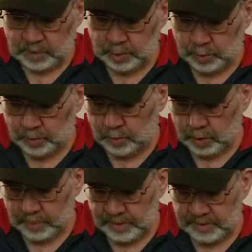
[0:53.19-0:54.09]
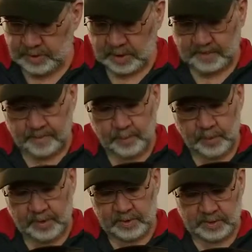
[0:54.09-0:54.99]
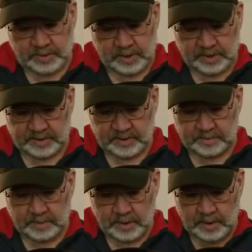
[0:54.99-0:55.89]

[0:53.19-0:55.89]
2 1/4 inch. The bridge is custom.